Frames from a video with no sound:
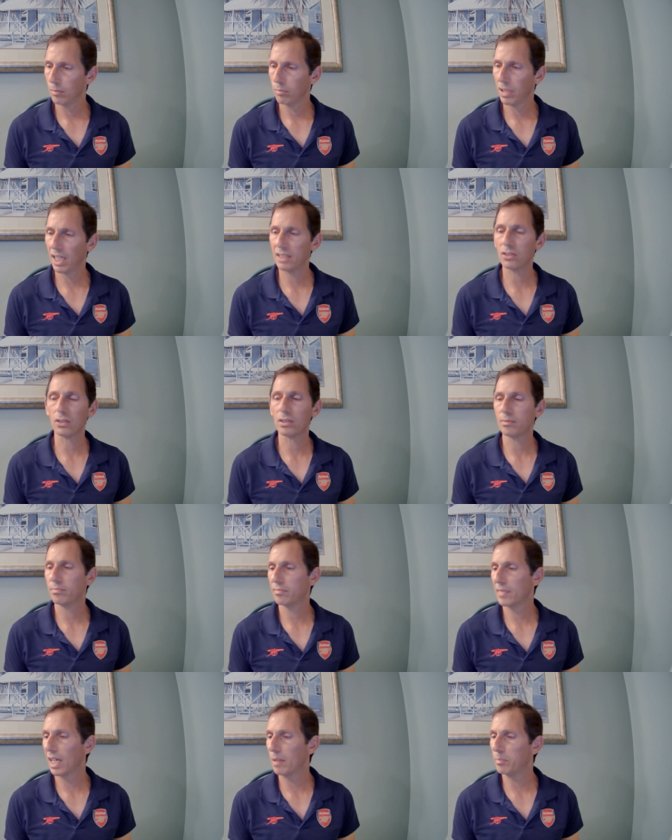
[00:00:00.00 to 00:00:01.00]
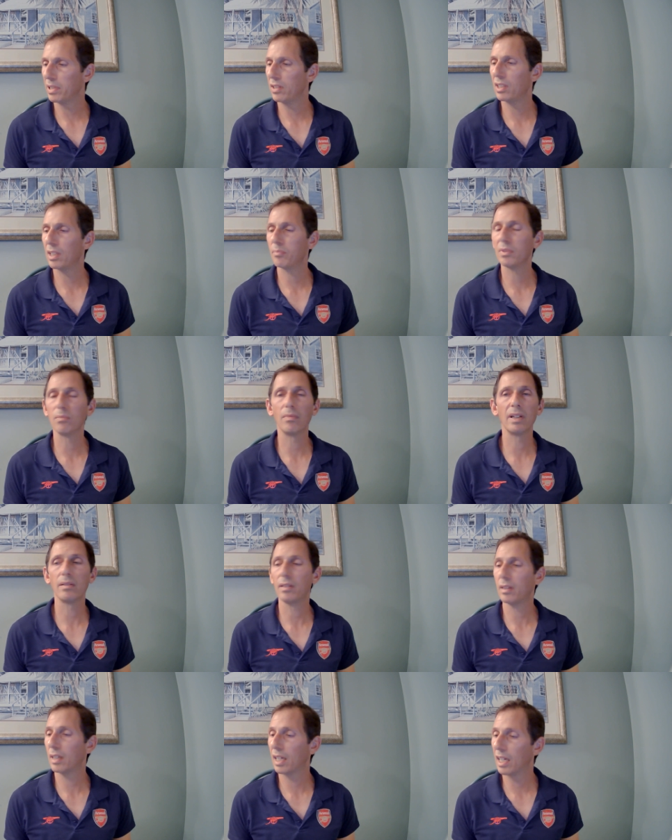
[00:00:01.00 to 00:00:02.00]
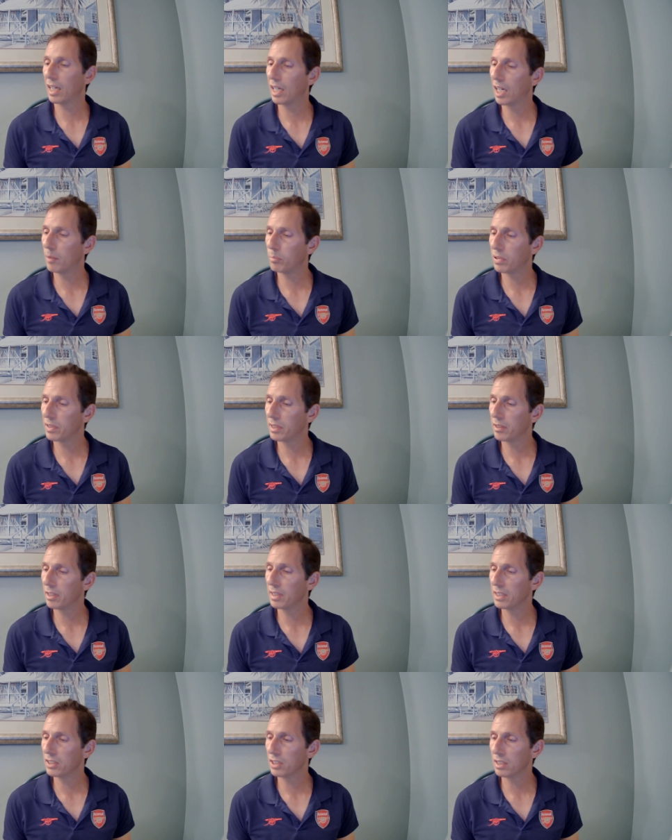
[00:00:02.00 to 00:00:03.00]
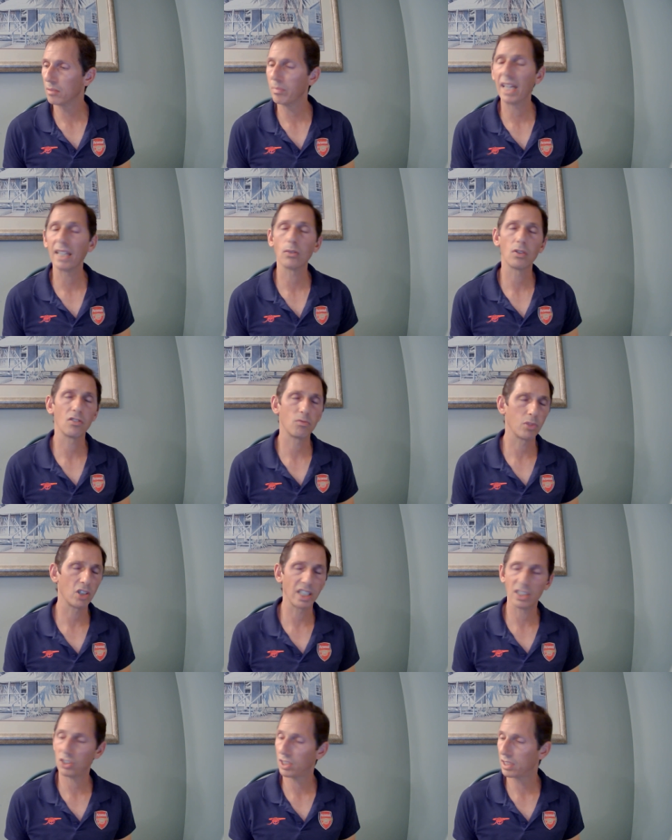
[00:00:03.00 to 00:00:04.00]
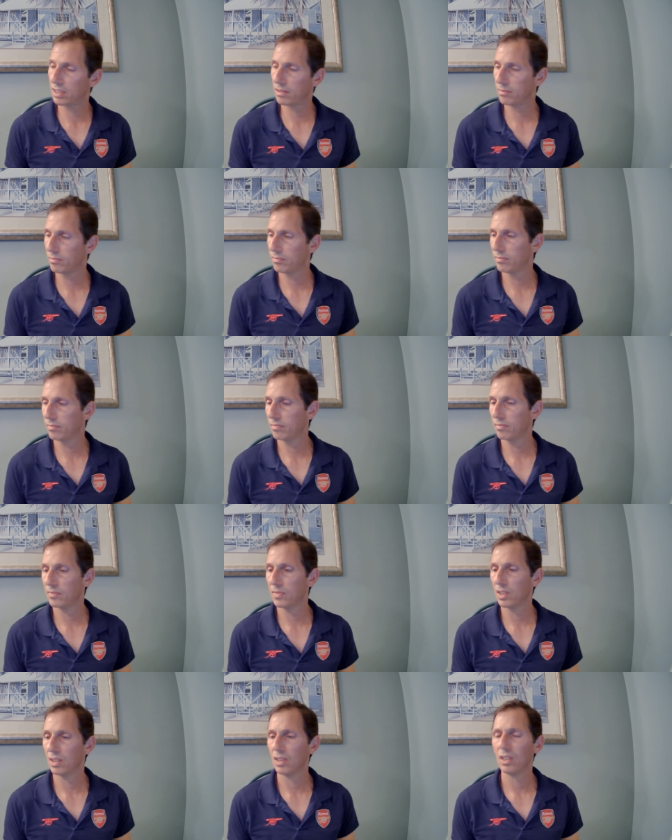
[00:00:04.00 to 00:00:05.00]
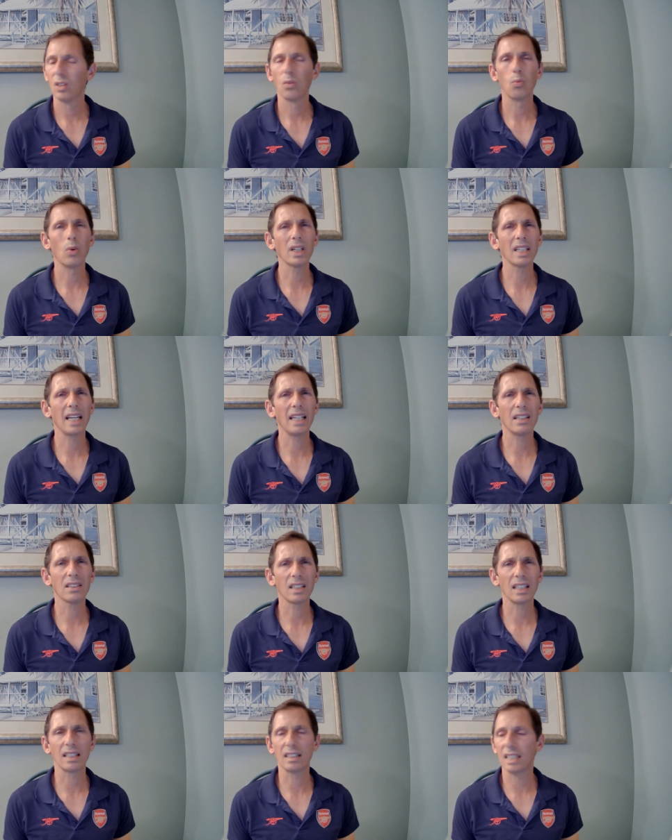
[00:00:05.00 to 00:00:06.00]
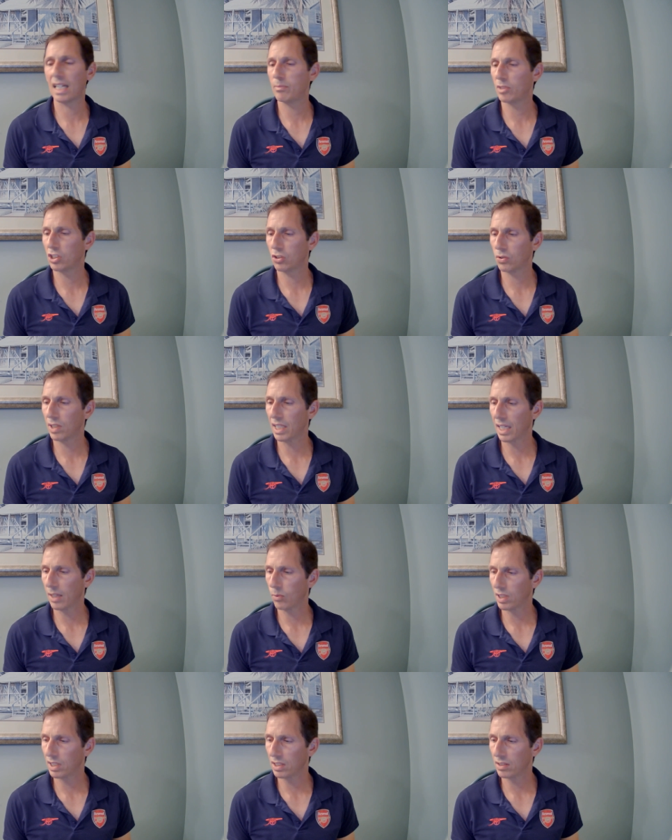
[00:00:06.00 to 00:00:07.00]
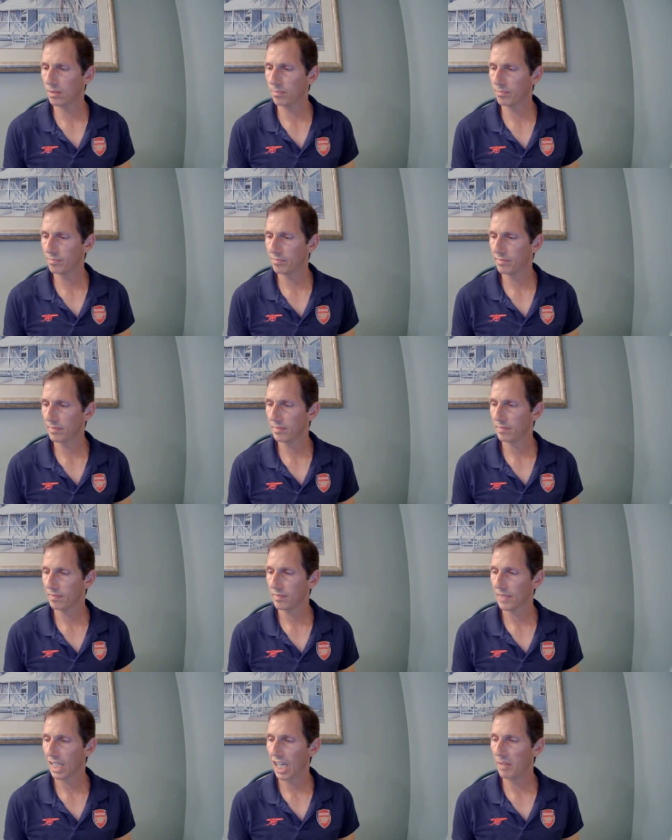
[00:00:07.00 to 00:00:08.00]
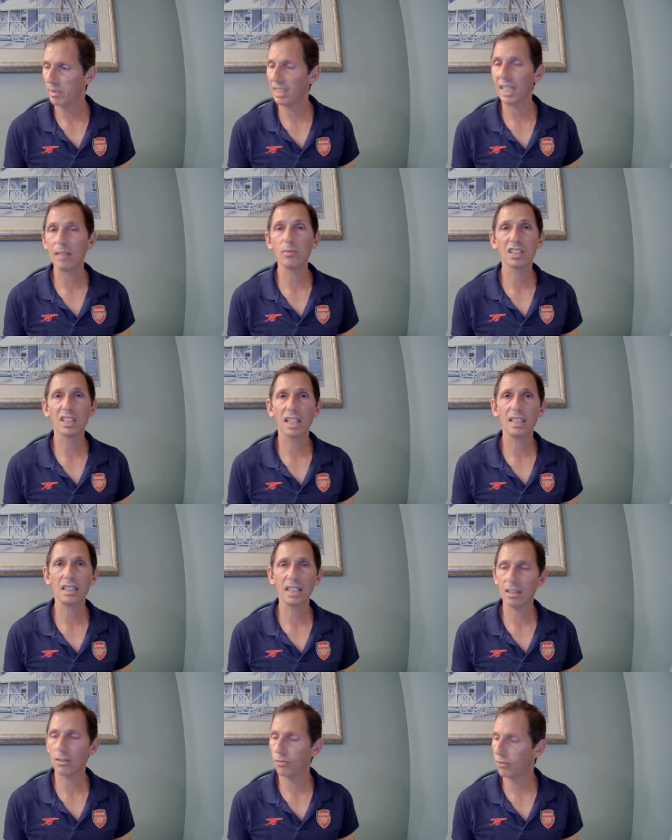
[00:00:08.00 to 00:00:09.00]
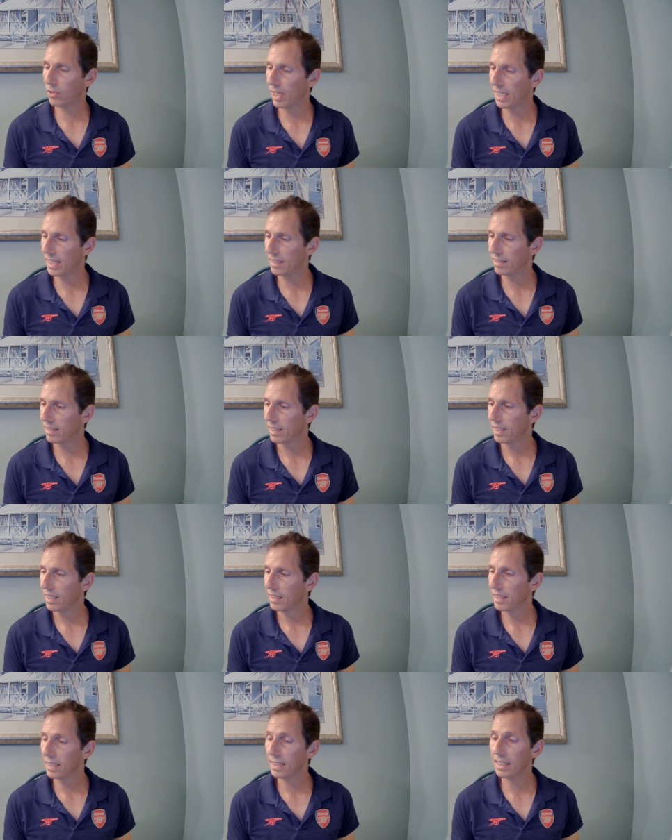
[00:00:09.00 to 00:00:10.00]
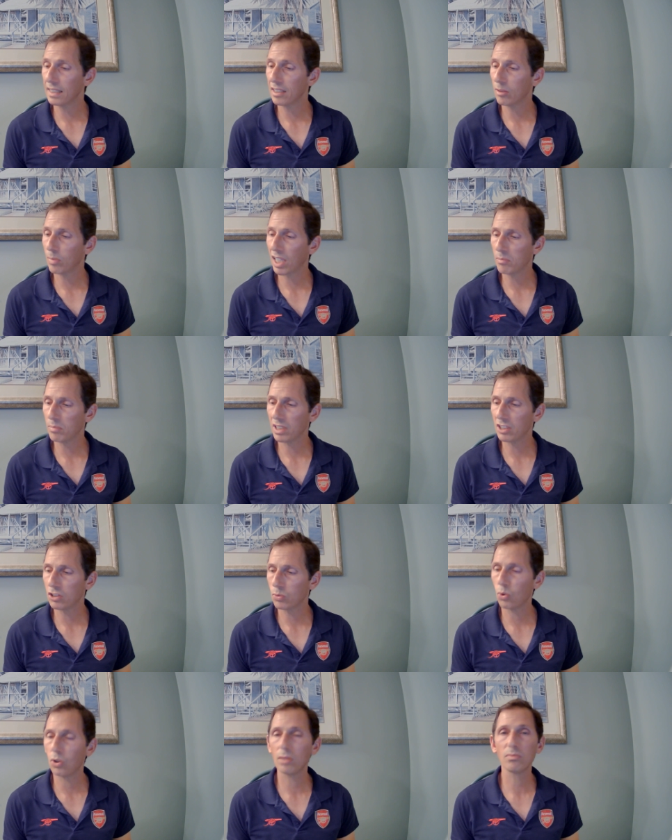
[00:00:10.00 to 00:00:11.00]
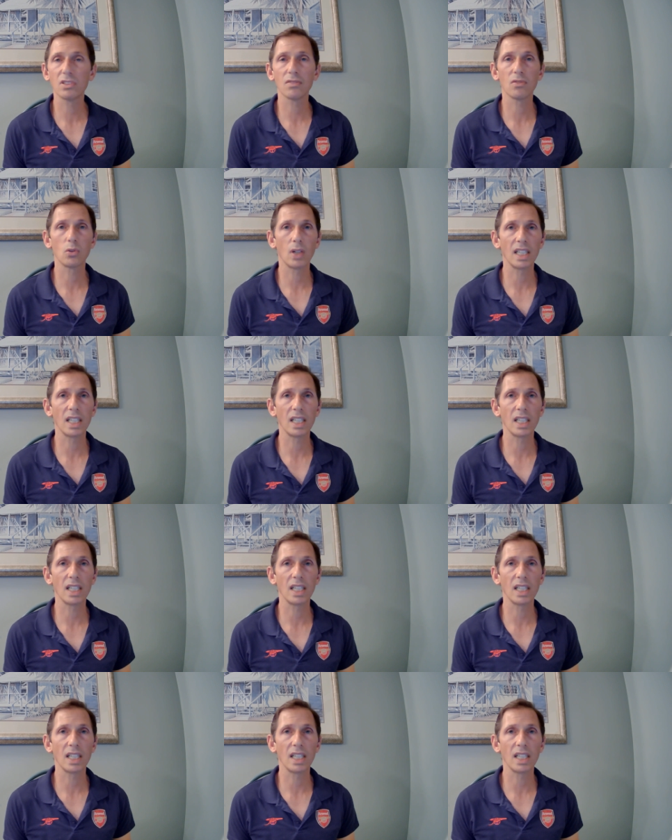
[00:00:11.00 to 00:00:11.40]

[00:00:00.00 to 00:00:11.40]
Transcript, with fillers: Puzzled, I peered up, the, up the, into the mangrove branches. What gator can climb a tree, I wondered. I became suddenly afraid thinking there might be swarms of